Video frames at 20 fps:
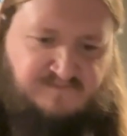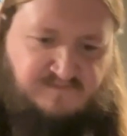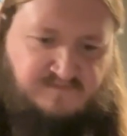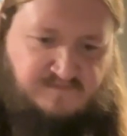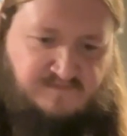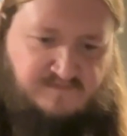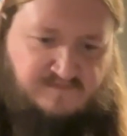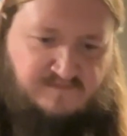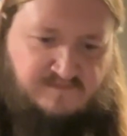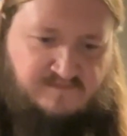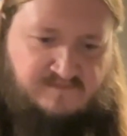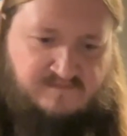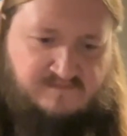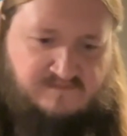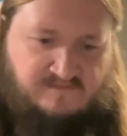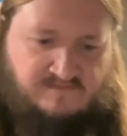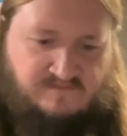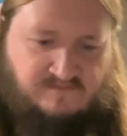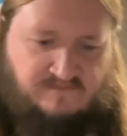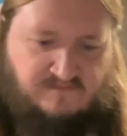
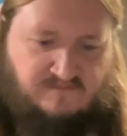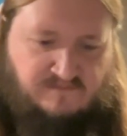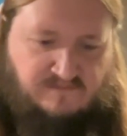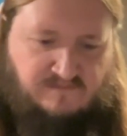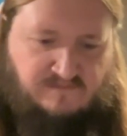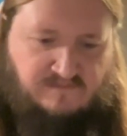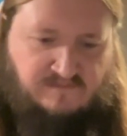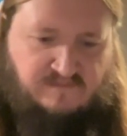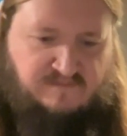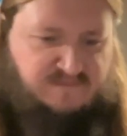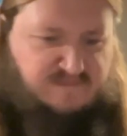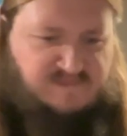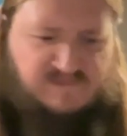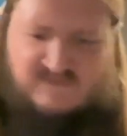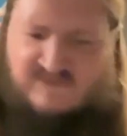(no one is talking)